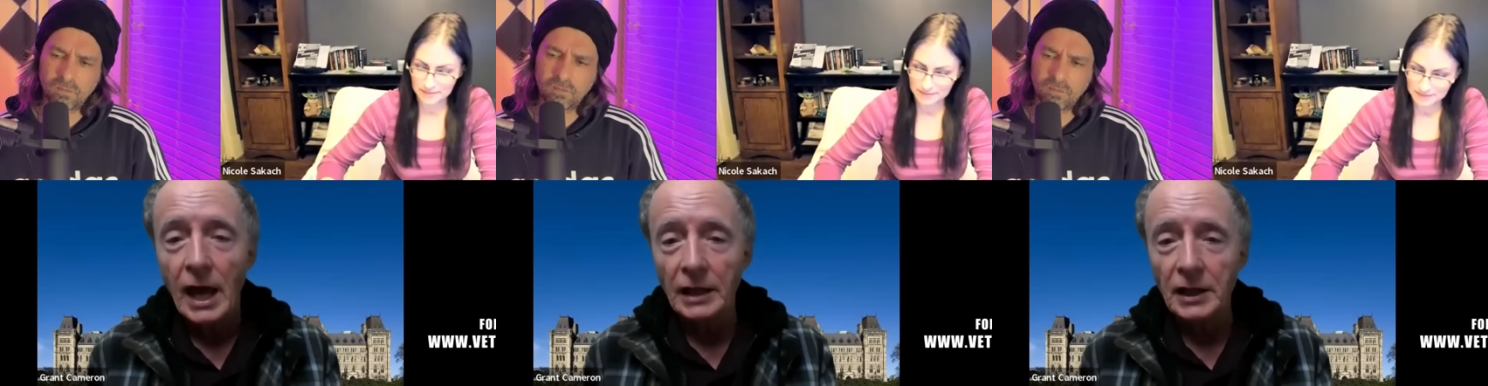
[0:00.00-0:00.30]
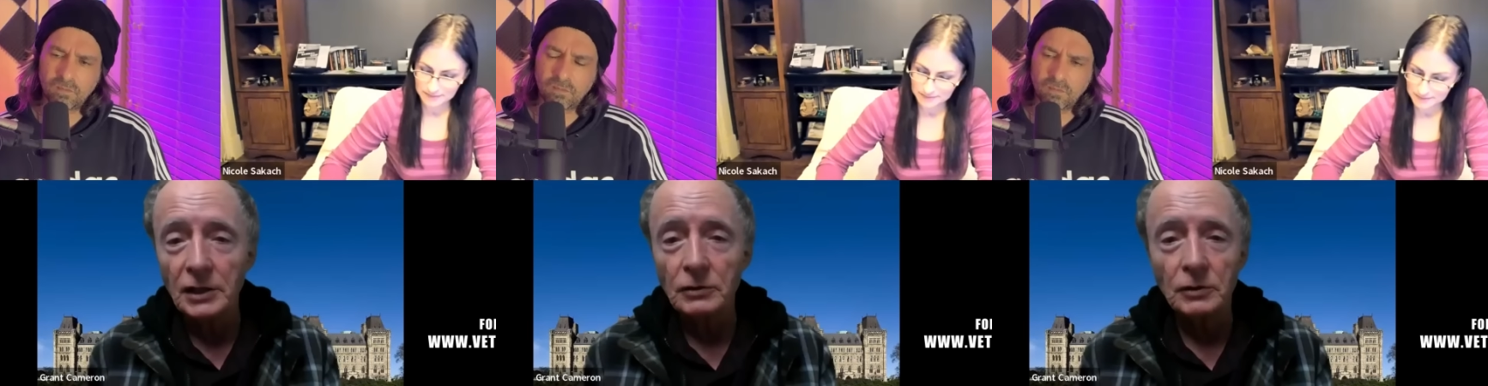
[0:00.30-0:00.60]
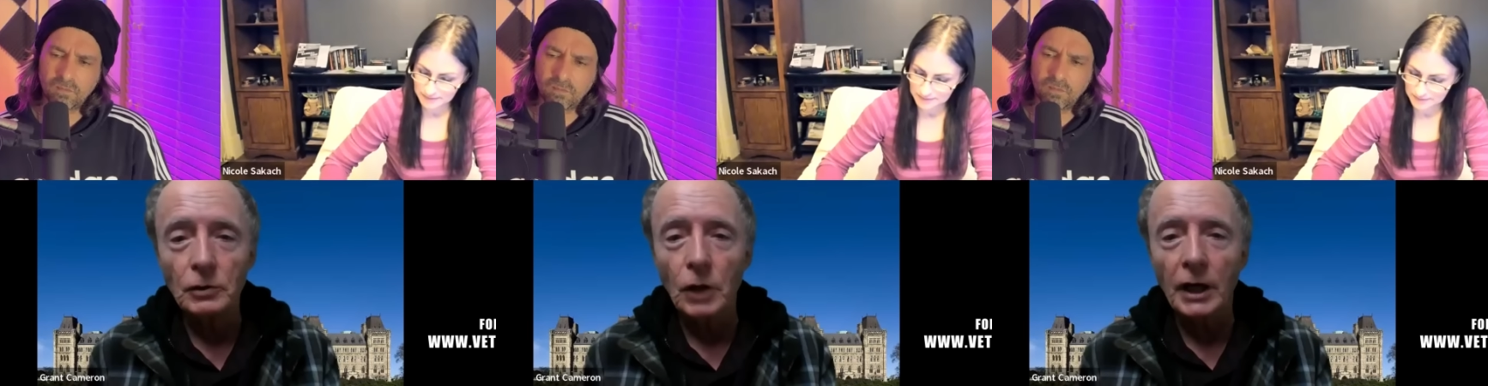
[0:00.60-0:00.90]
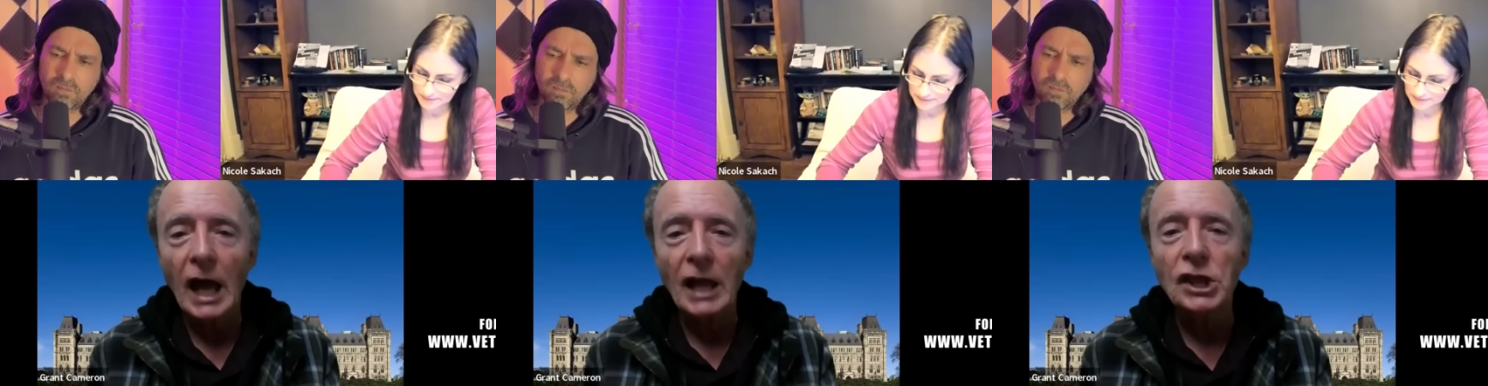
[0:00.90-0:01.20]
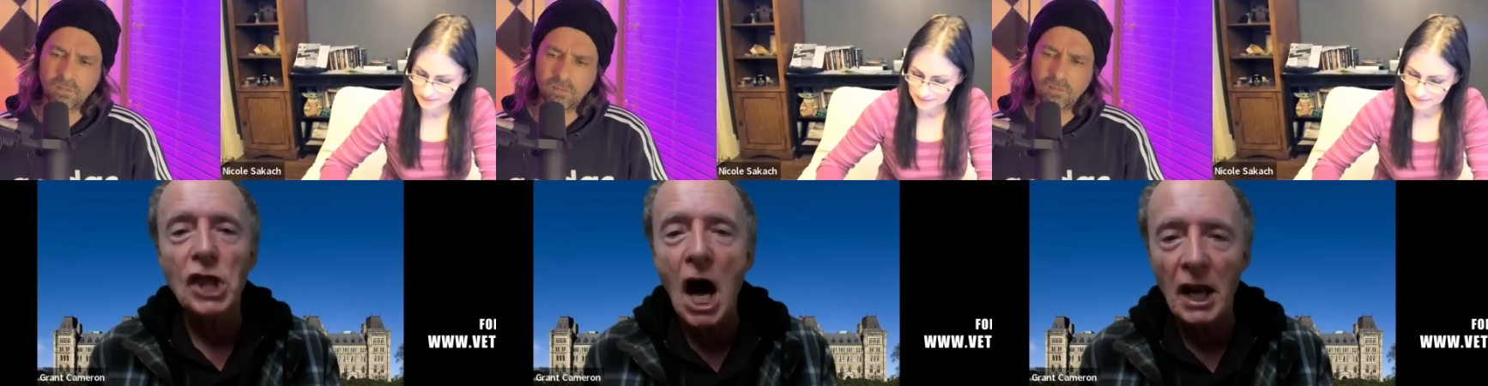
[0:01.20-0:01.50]
Speaker 1: And then you you look,
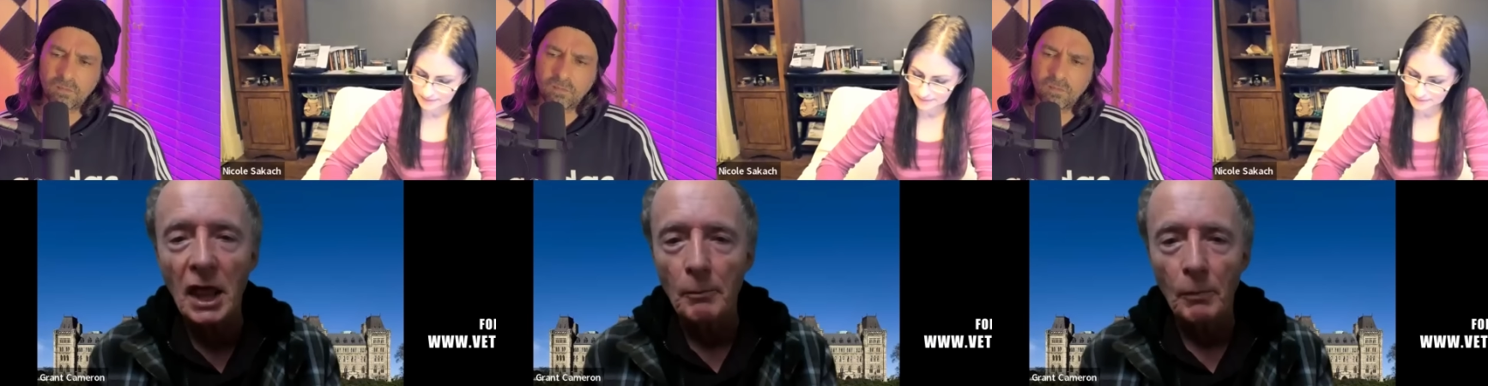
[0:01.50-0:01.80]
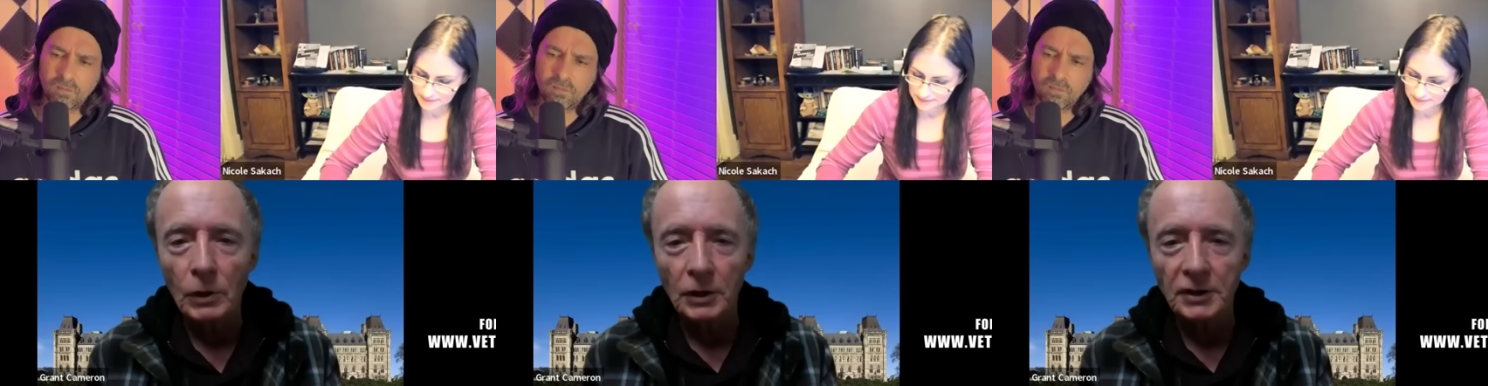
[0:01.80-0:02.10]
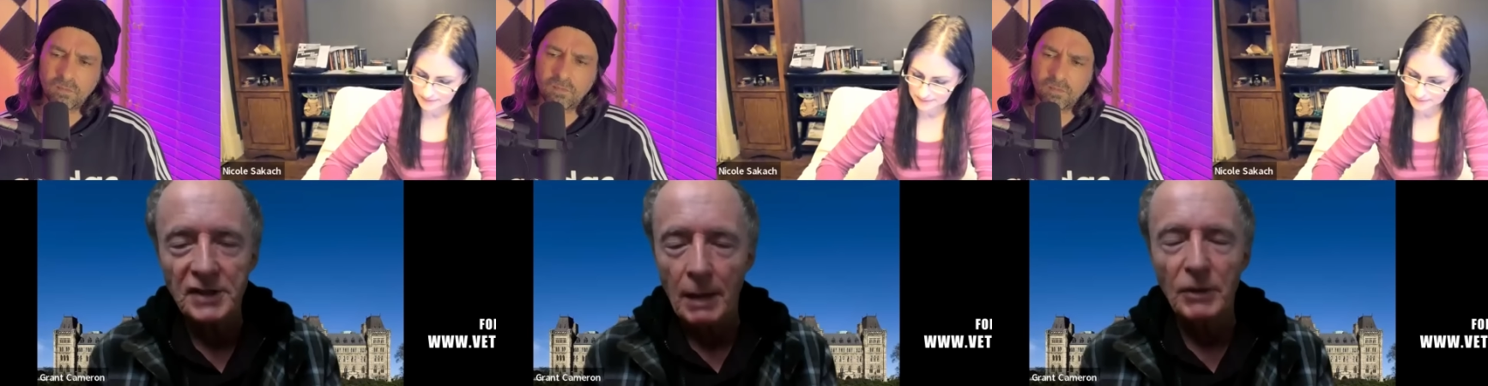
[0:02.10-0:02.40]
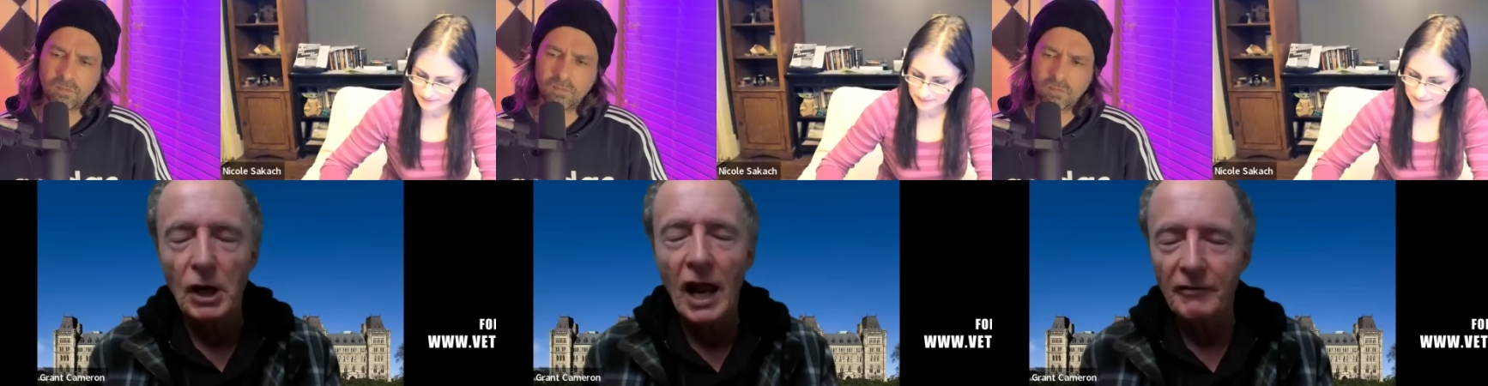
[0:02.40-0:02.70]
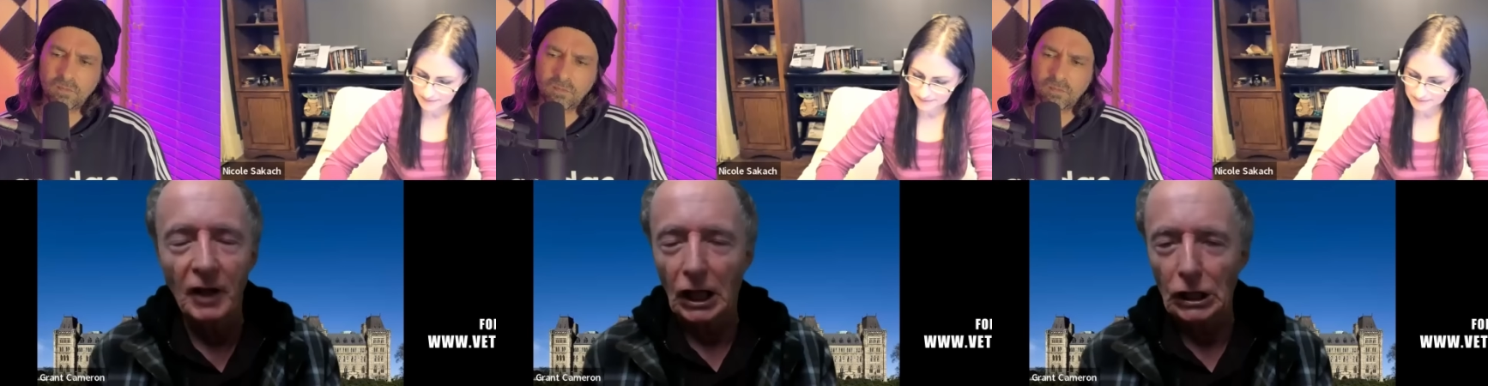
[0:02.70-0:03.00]
and none of them look the same. They're not
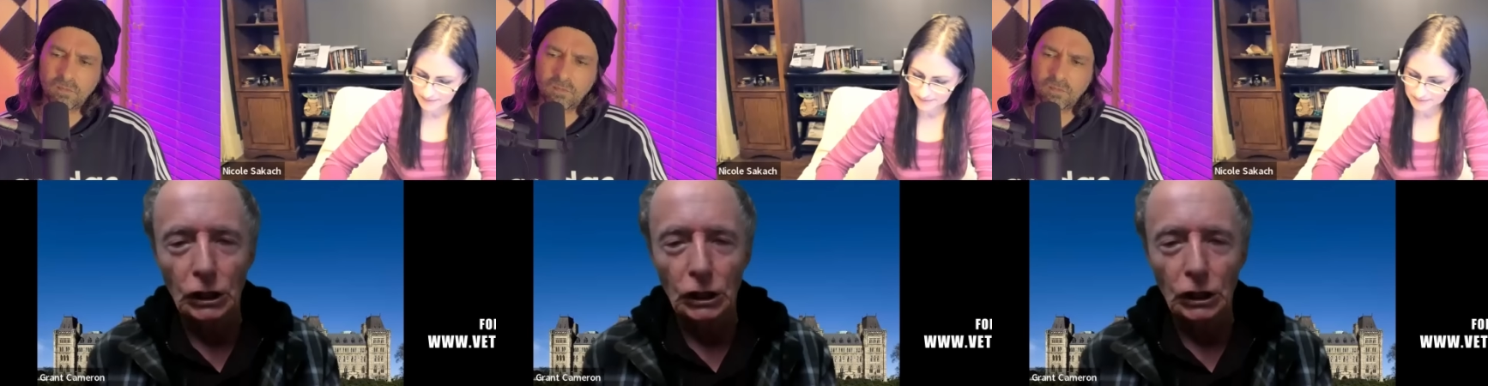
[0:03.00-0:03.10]
even